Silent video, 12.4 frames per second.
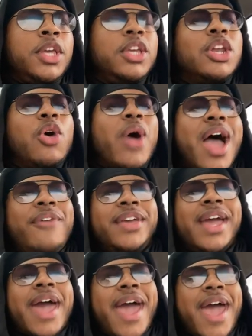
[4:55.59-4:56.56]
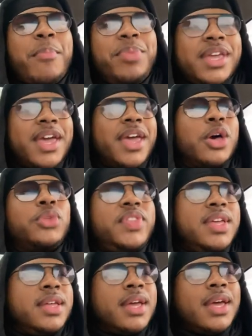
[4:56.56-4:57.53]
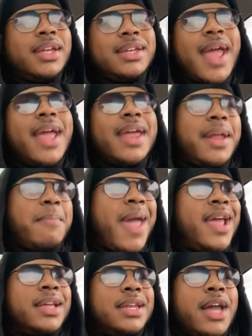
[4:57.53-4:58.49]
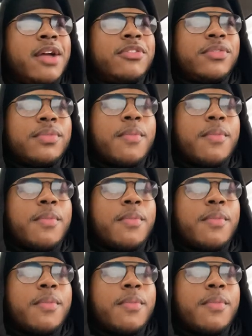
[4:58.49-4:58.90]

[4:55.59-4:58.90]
having a happy and healthy dating and mating life.